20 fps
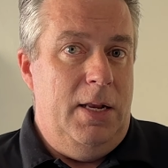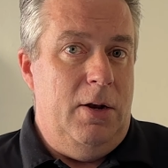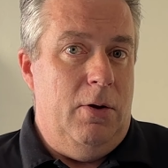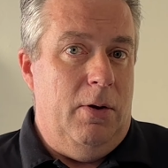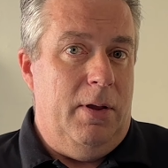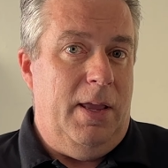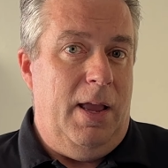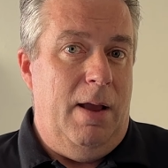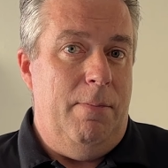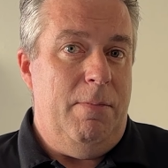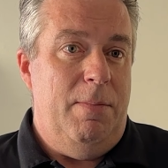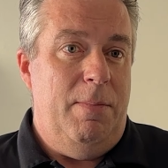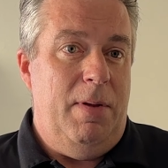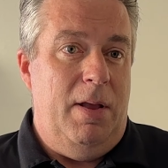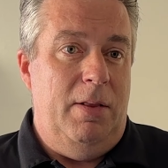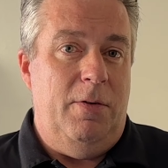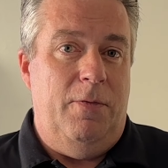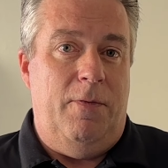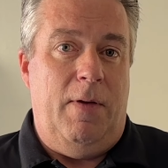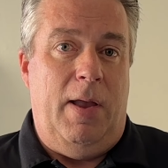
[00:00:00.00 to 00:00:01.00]
Camera
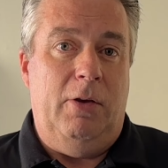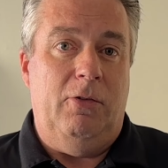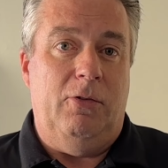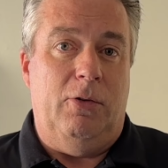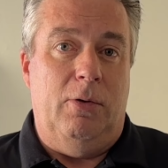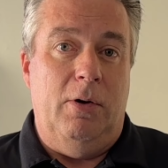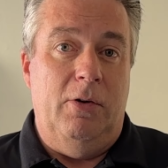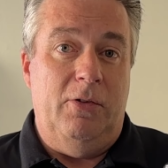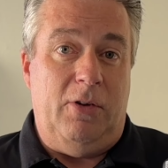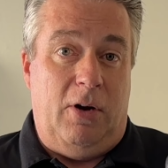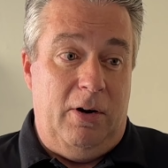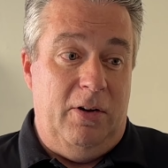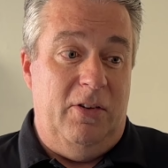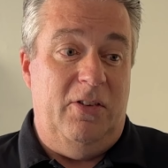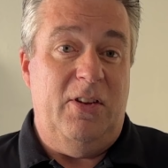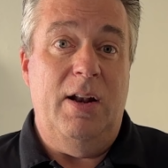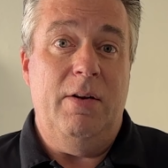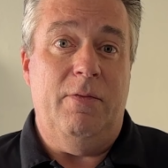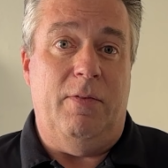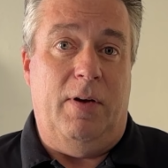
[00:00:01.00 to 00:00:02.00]
manufacturers are
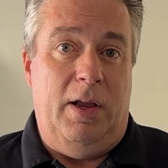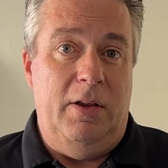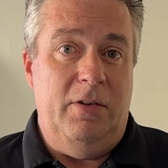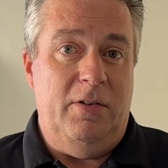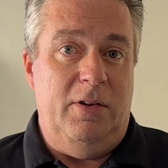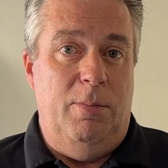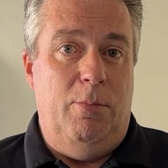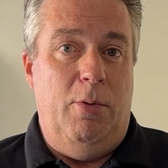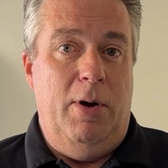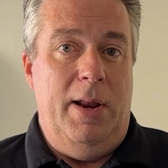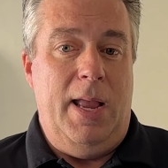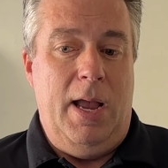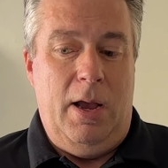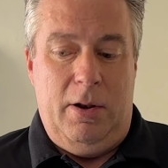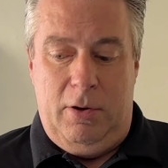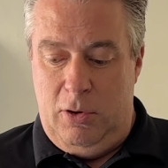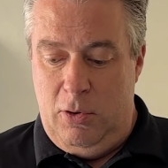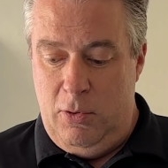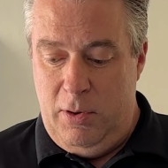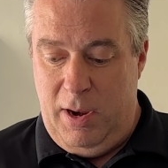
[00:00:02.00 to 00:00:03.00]
incentivized to bring
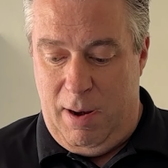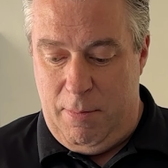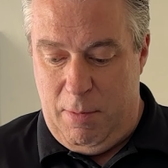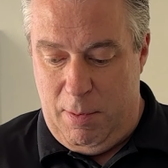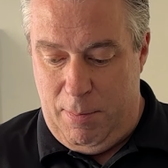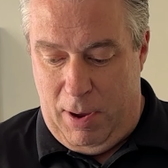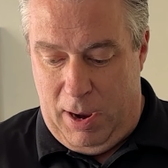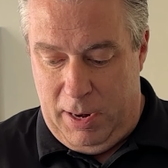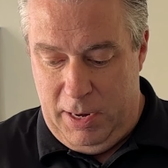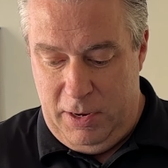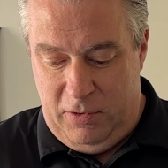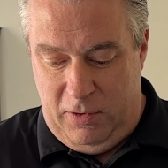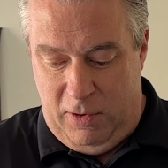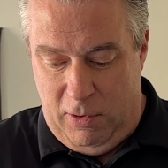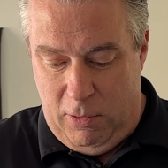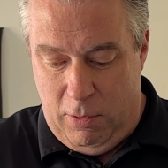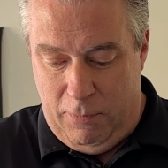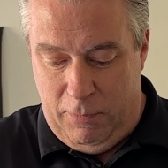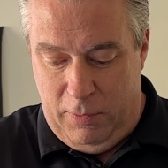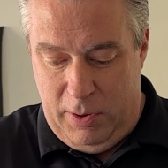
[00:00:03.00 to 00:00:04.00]
out new camera bodies
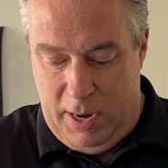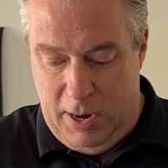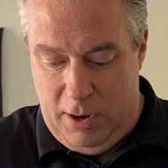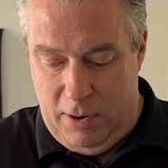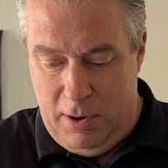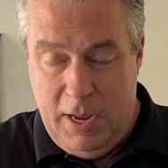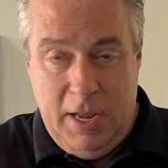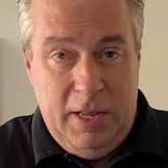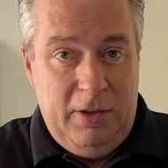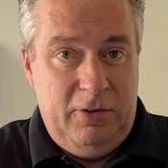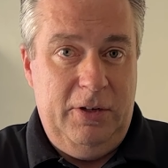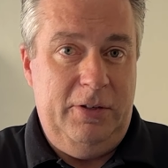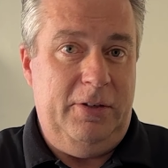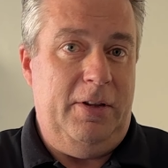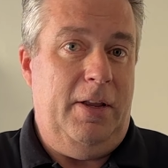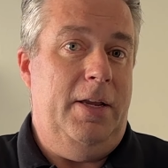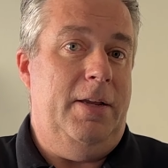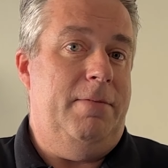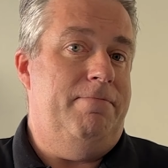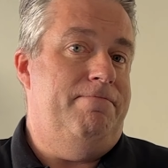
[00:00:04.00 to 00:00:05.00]
year over year, just
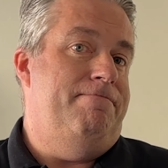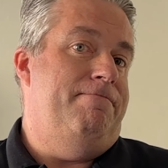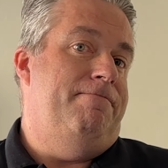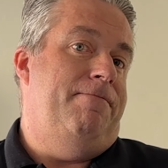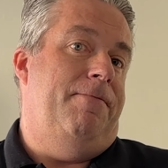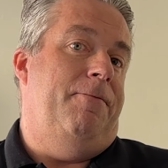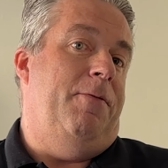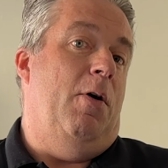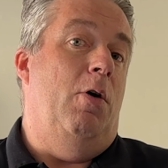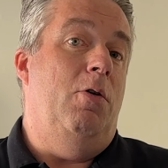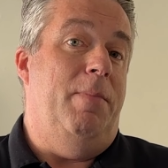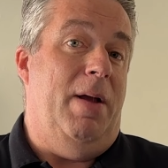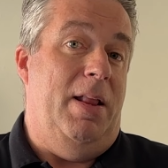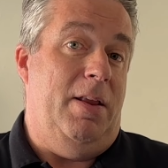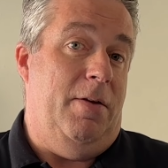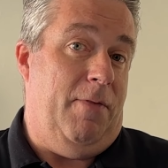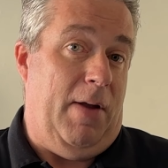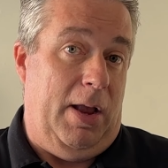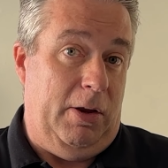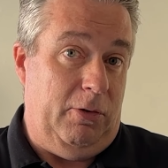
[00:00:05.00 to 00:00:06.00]
like phone
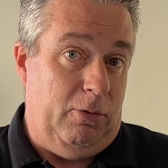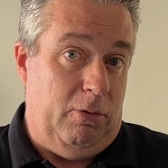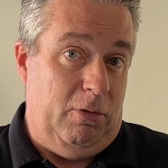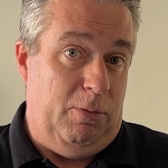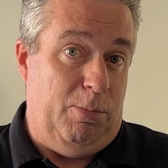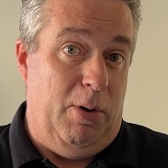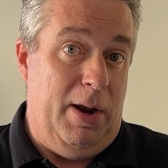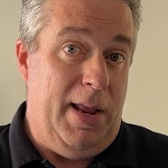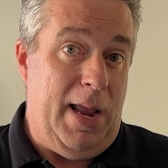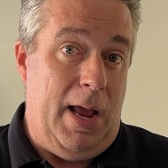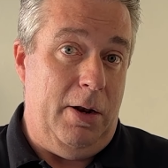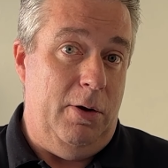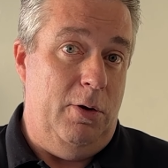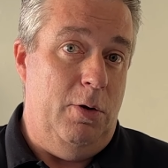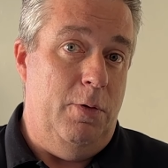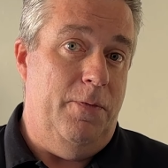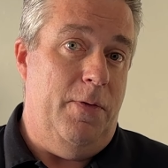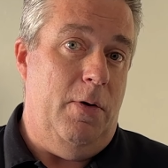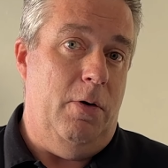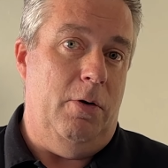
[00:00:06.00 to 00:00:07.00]
manufacturers bring out a
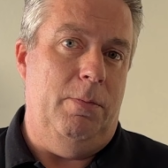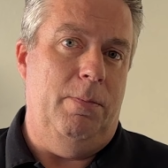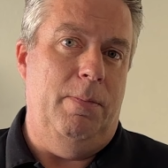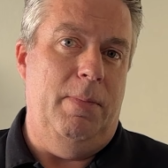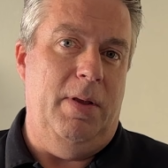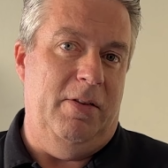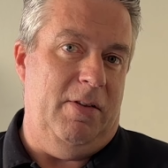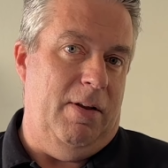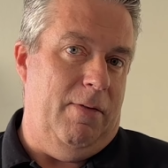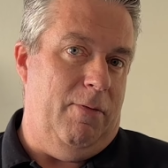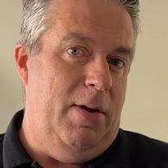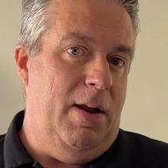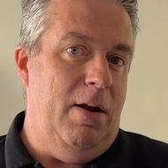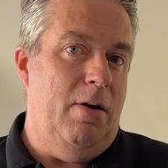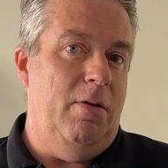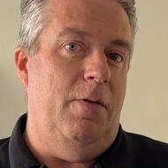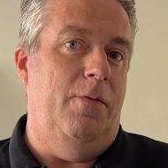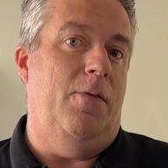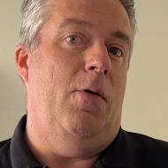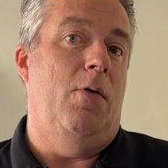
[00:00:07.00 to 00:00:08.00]
new phone, because every year
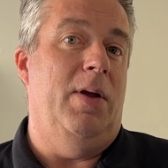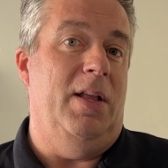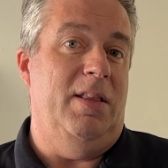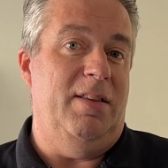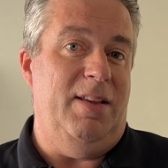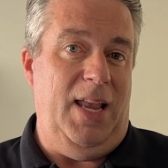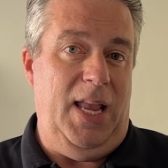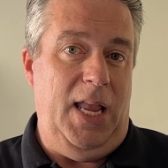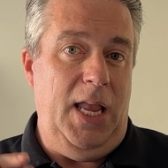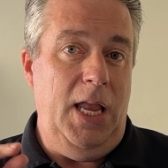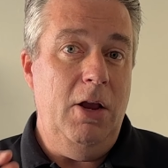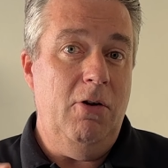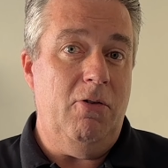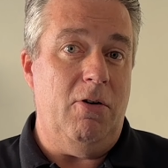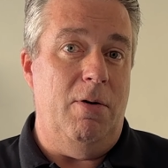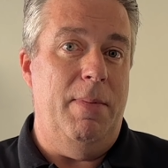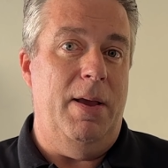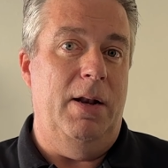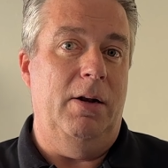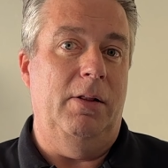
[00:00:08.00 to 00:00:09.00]
the phone gets
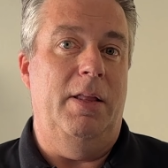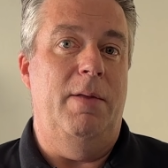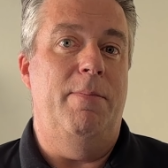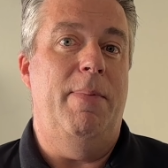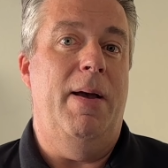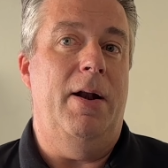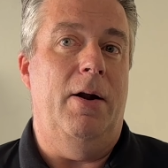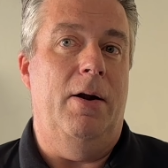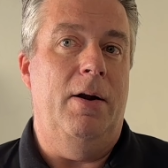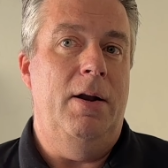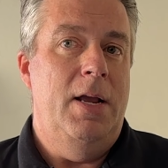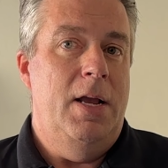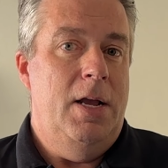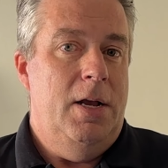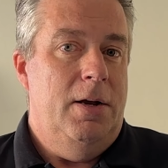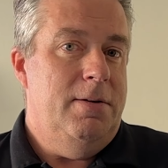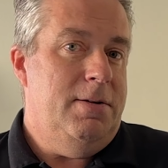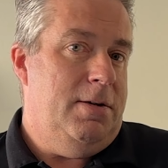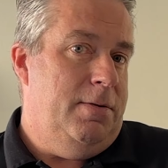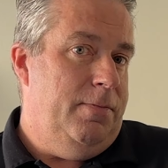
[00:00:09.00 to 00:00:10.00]
incrementally better.
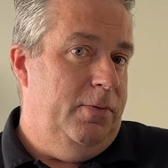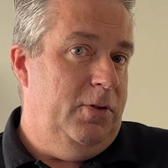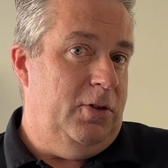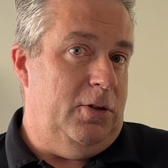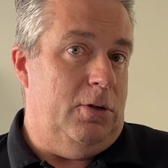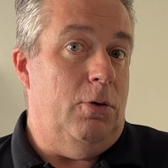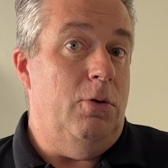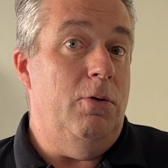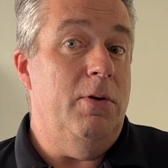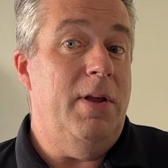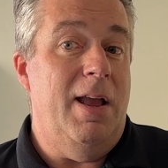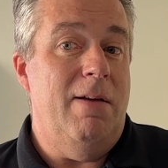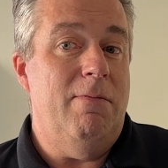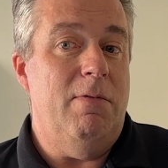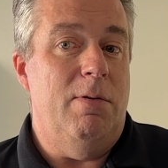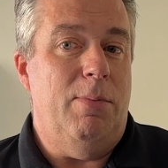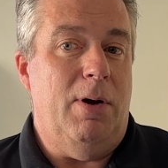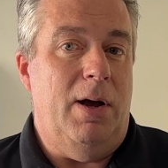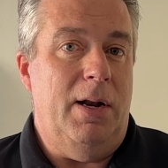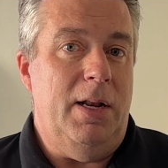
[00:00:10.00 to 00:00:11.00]
Well, so do
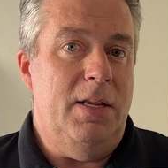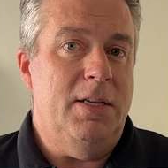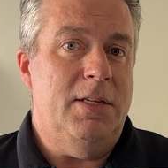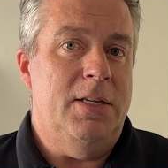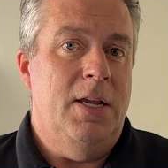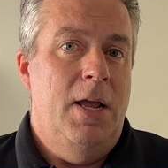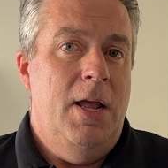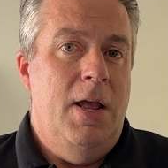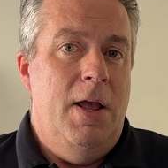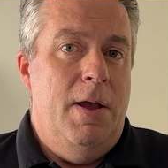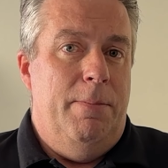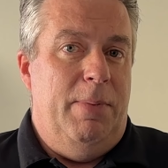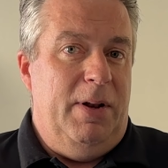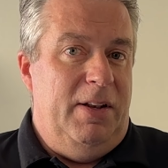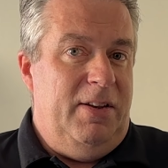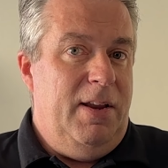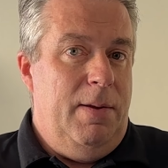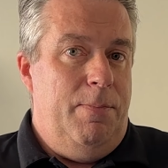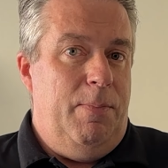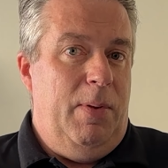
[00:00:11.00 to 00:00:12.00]
camera bodies. But
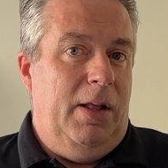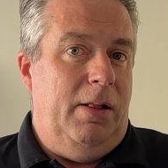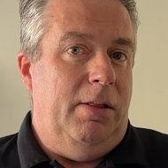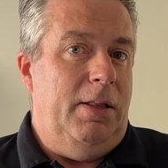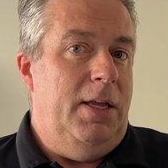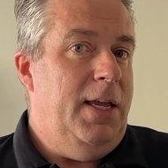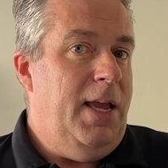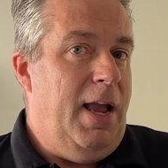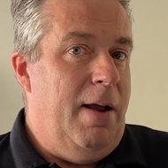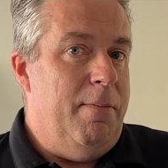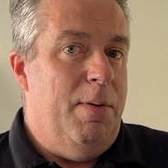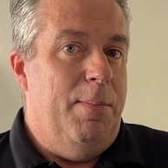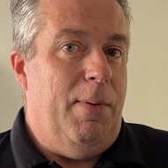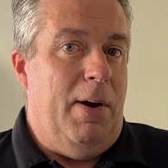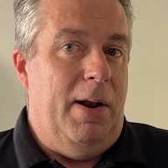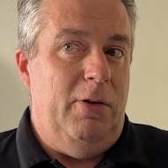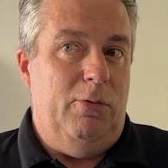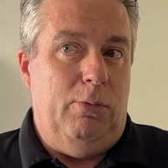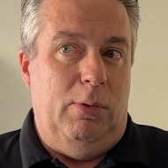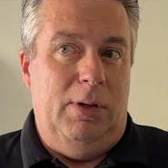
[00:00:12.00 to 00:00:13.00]
typically, camera
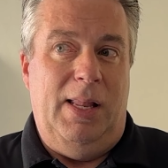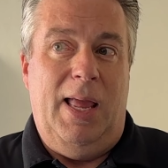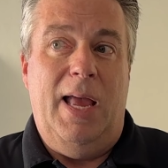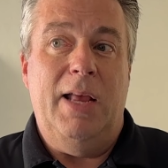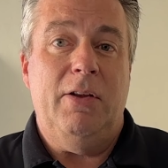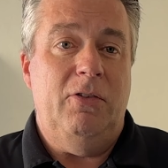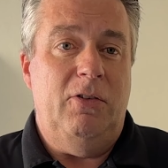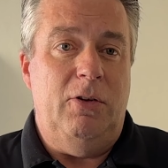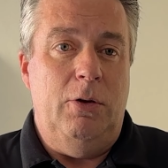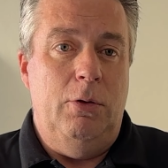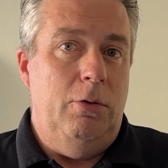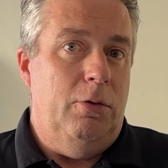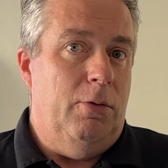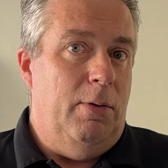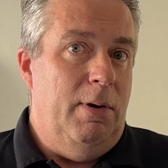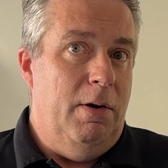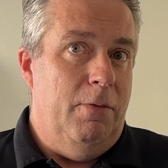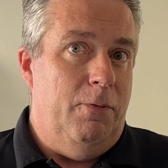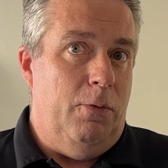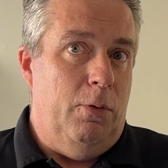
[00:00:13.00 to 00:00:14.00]
bodies will last you
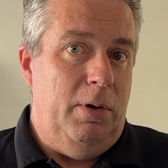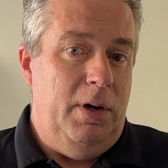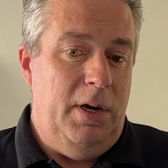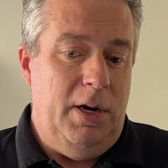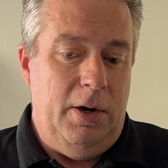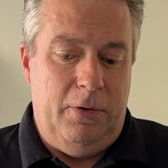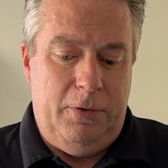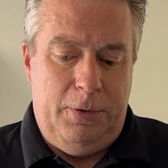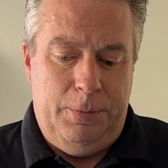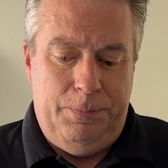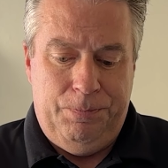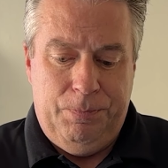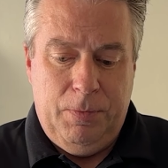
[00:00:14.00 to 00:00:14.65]
3 or 4 years.